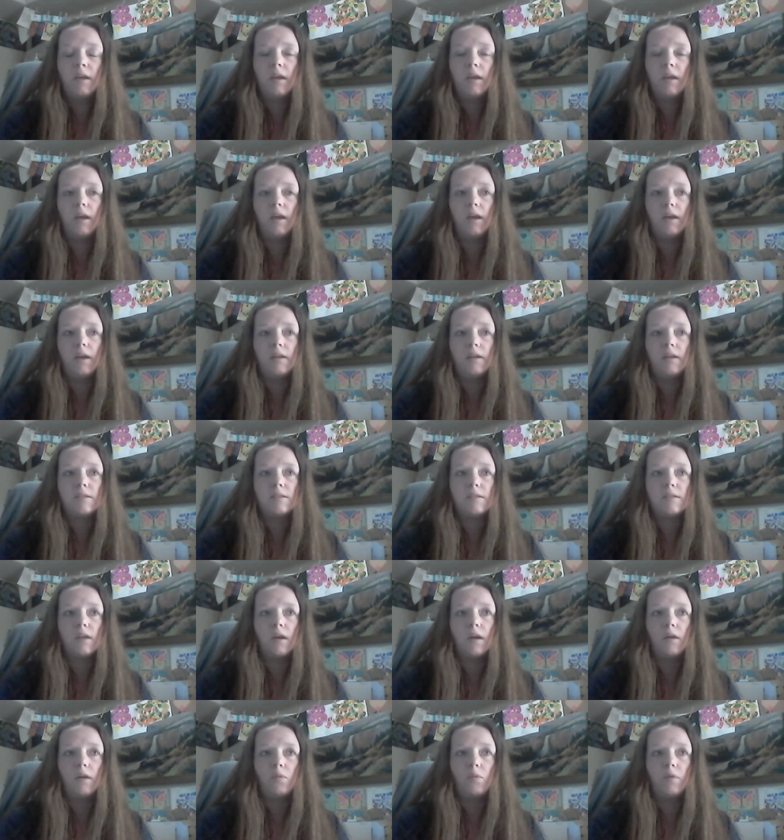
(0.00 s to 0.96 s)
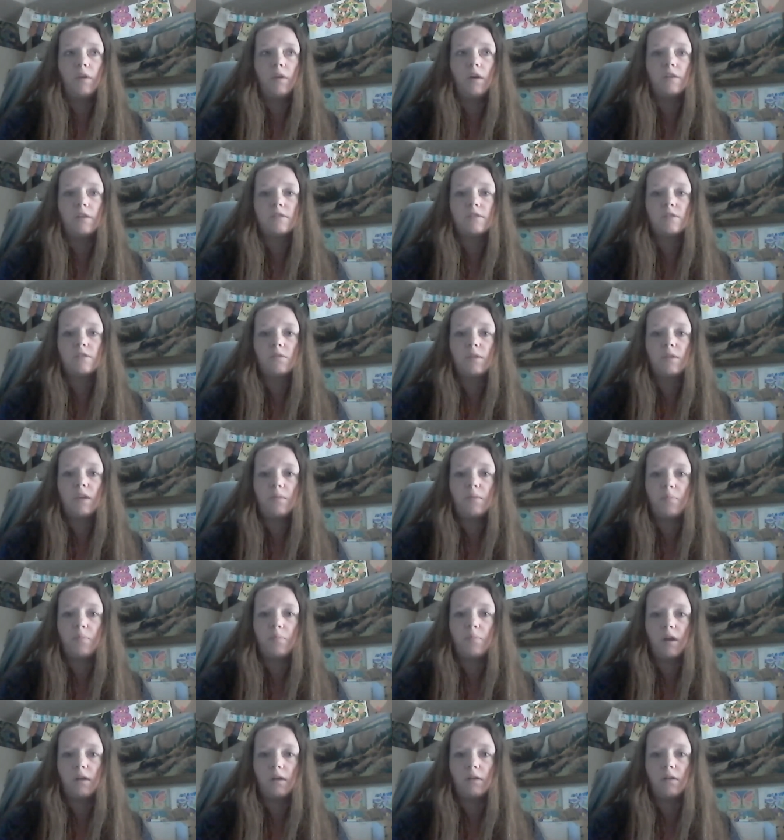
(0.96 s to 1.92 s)
and uh, we also
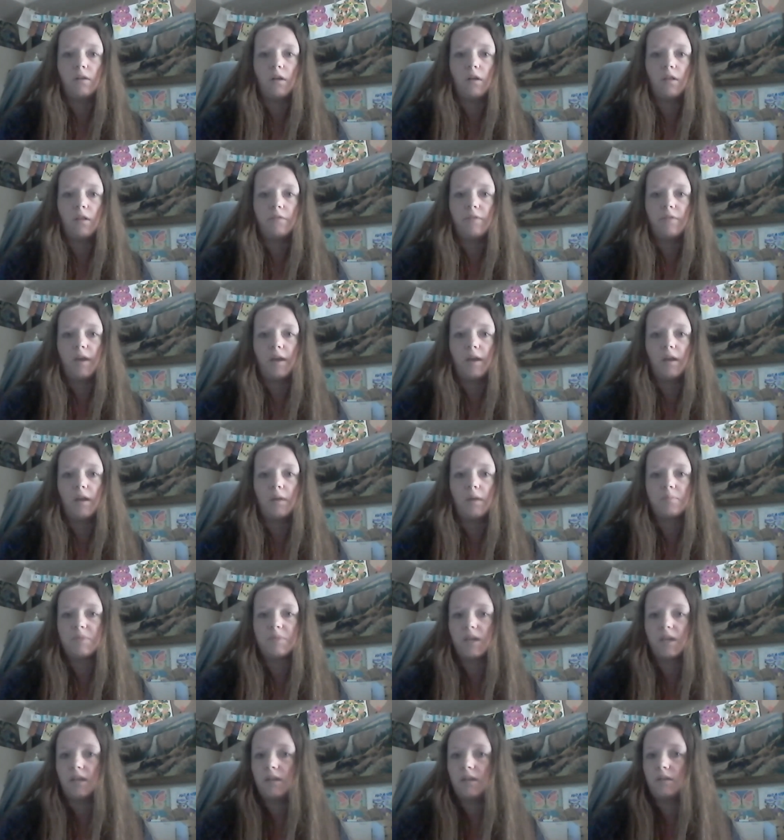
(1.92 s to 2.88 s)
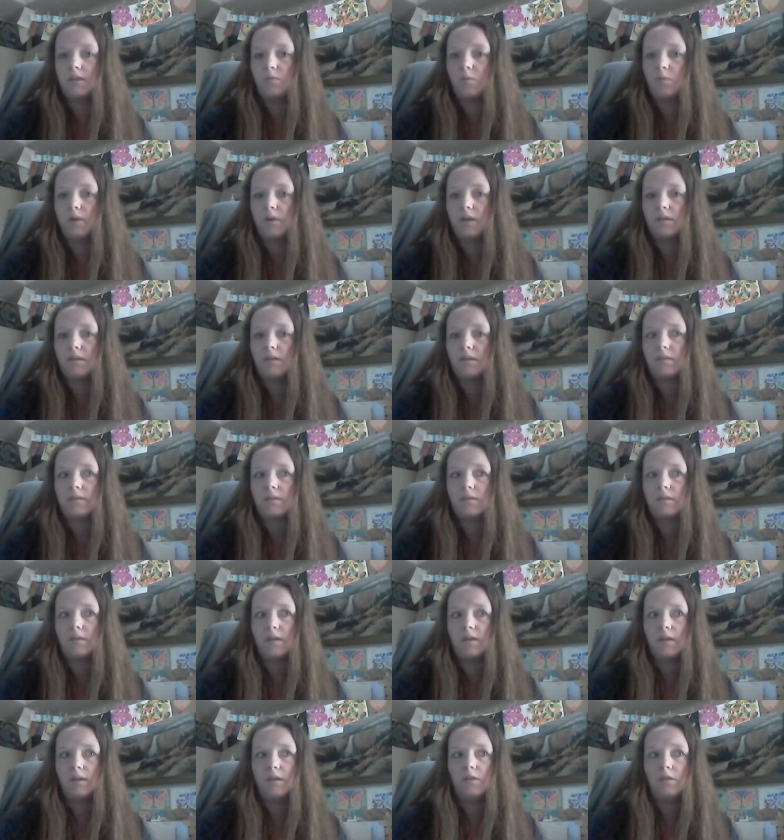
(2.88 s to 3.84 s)
keep our all of that updated with
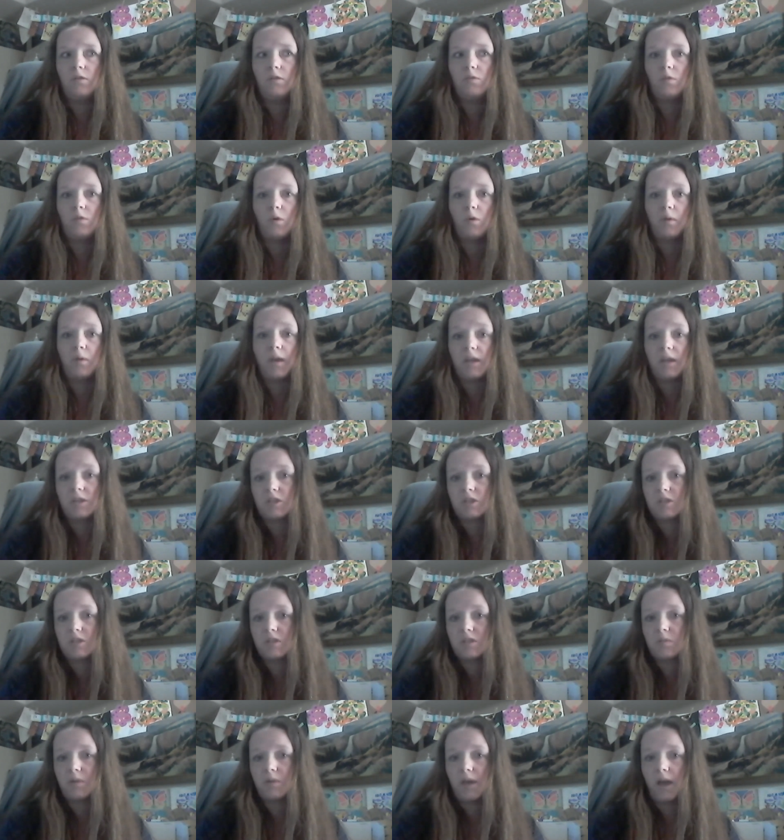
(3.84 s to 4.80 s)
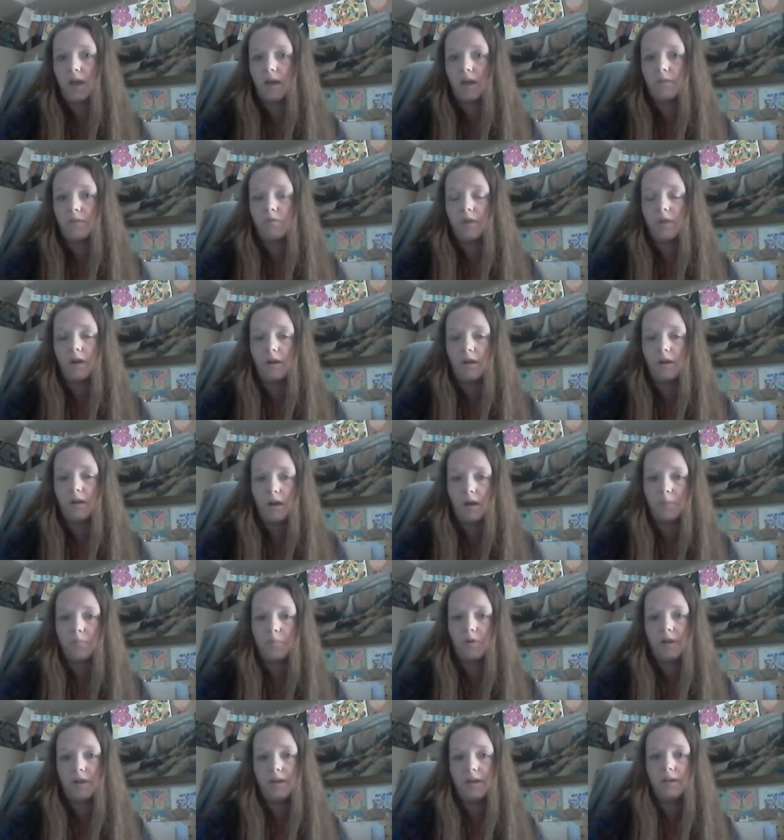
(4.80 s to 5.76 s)
any new locations we have. We are
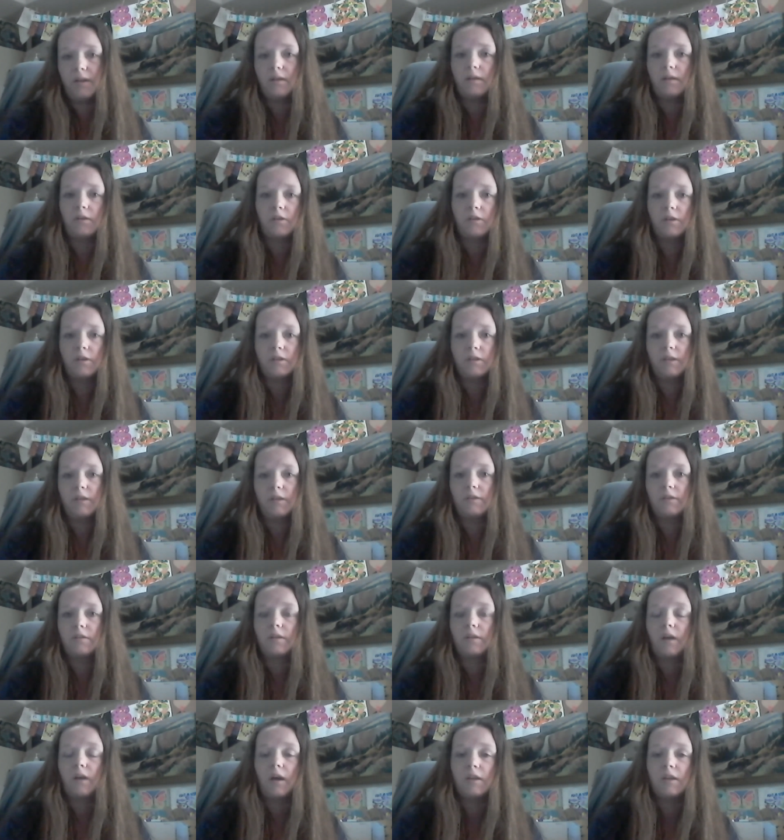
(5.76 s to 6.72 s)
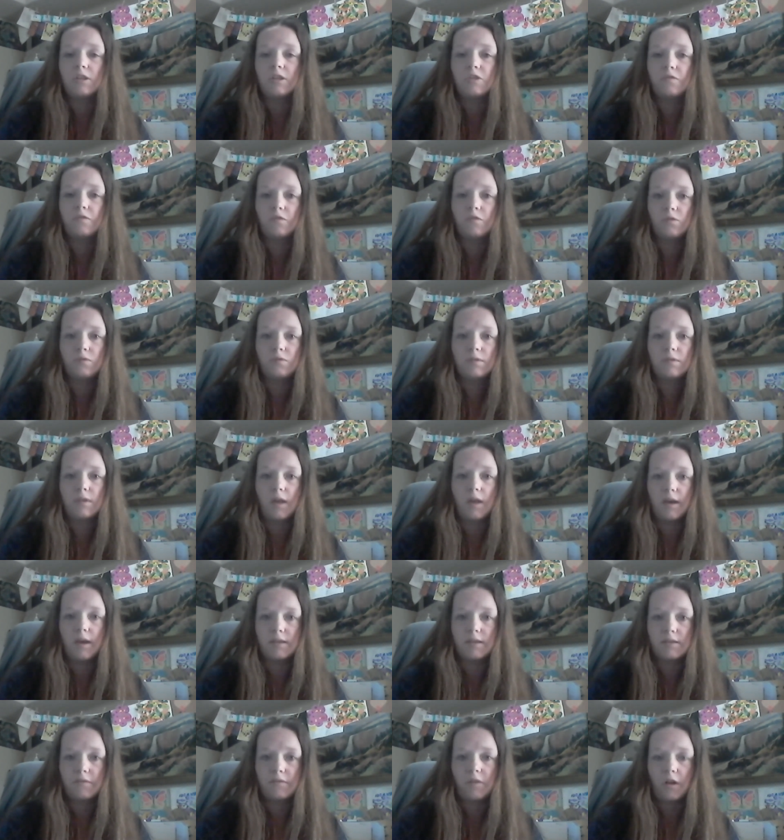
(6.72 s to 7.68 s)
operating currently under the cottage foods
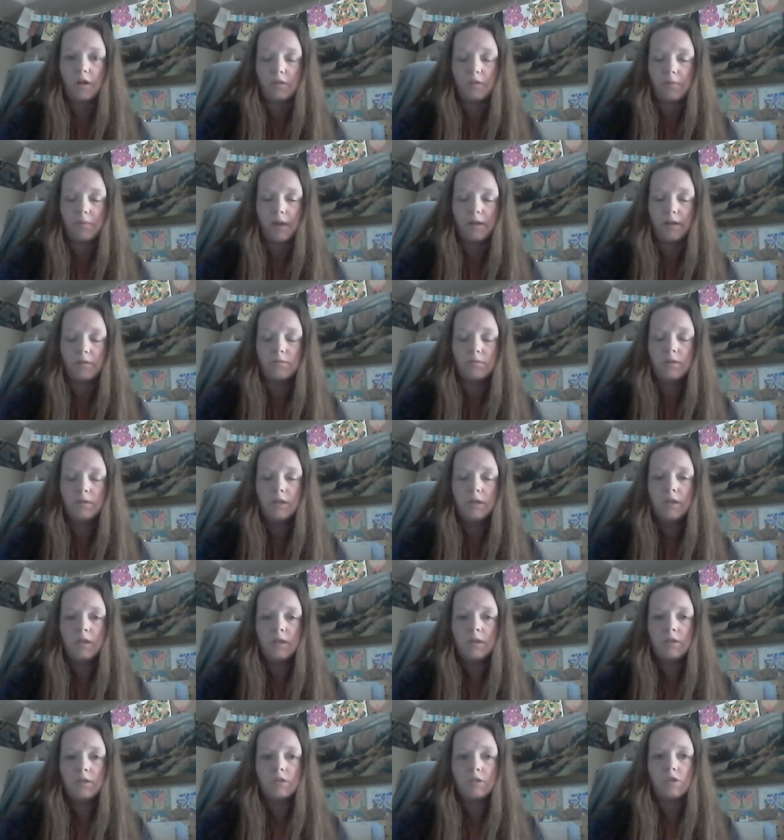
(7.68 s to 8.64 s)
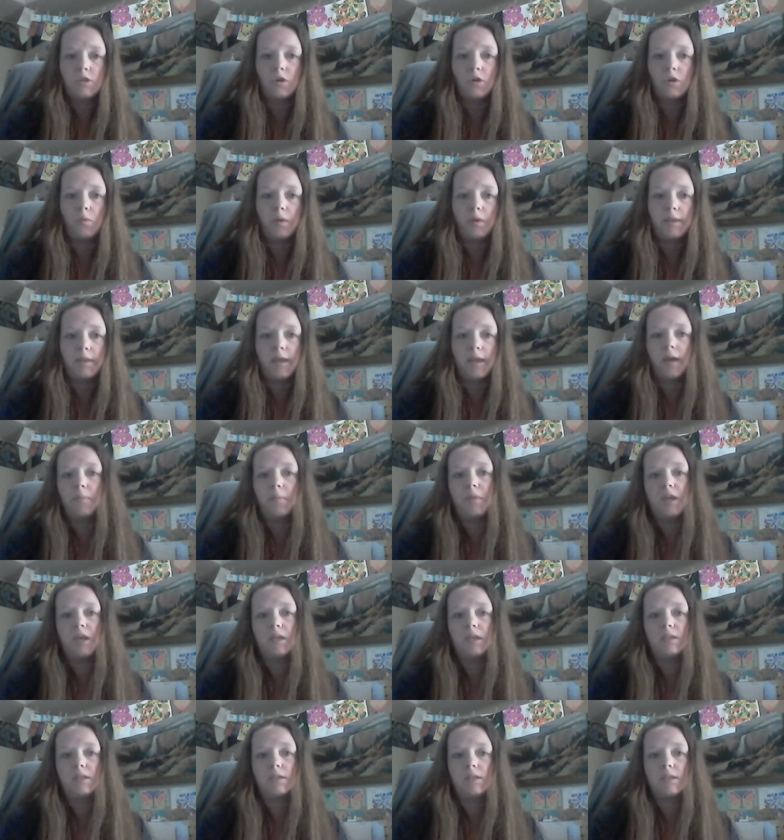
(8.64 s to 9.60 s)
laws of Colorado. Okay. So what that
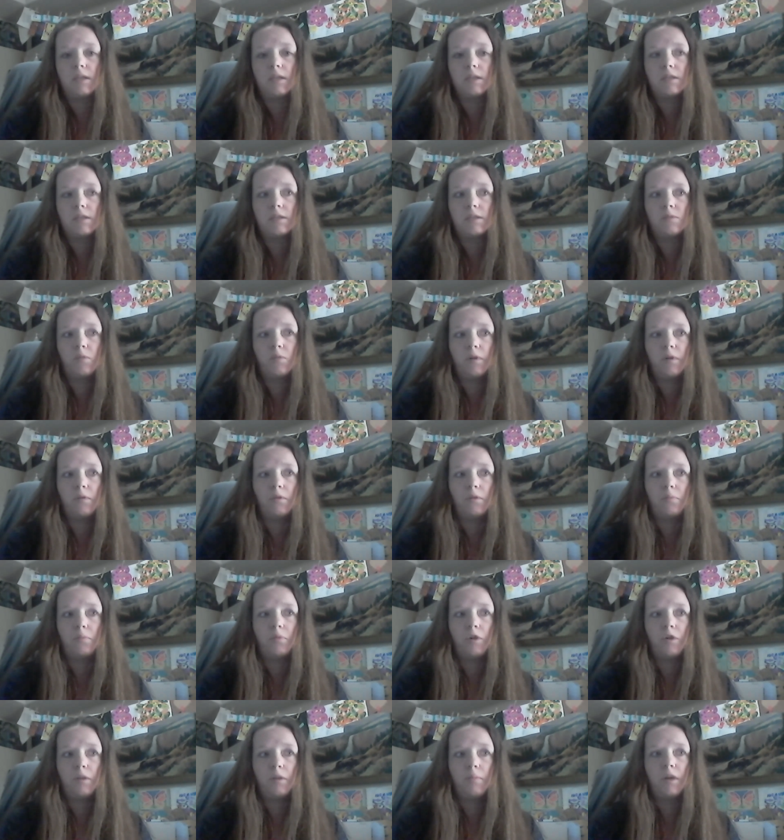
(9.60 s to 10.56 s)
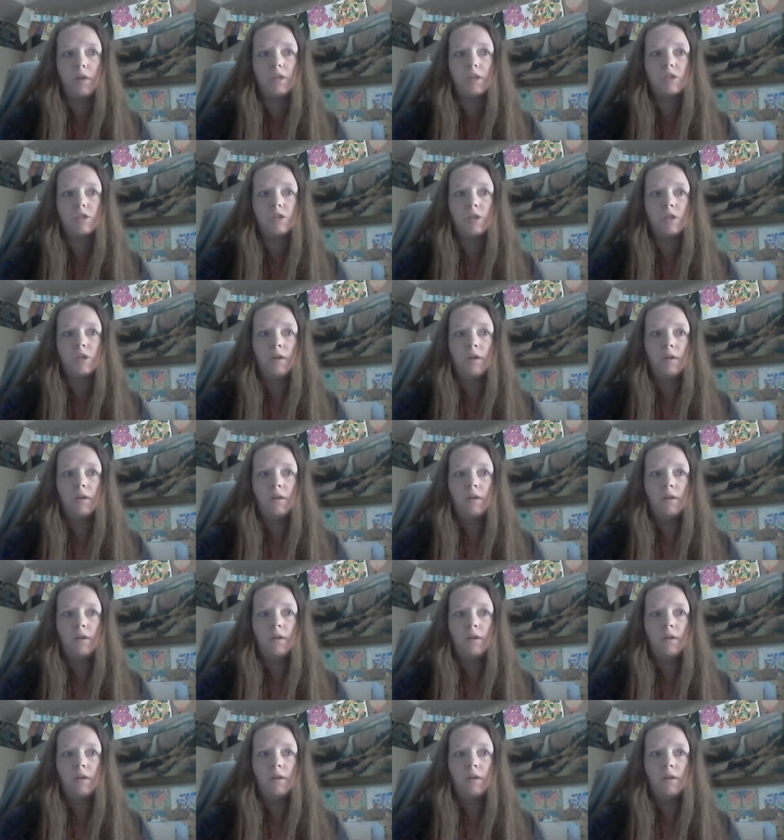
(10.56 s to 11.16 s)
means is we are pretty much